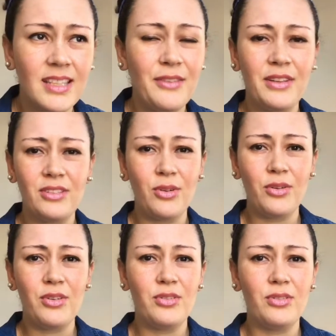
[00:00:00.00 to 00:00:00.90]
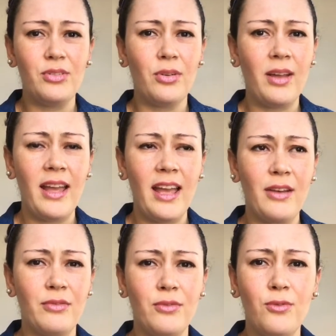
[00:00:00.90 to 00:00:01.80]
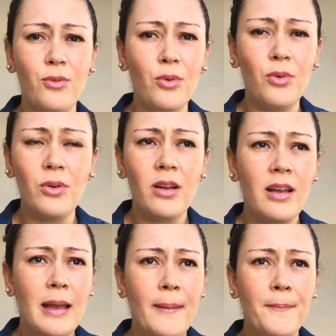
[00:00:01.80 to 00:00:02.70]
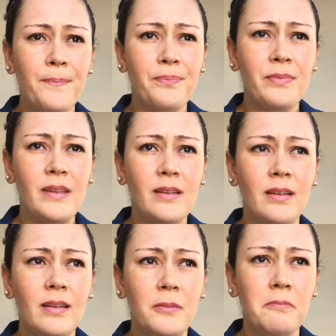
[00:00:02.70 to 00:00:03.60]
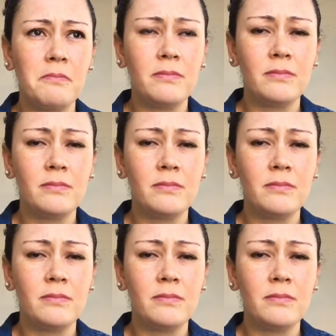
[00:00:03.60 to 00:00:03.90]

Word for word: even though you don't have full um,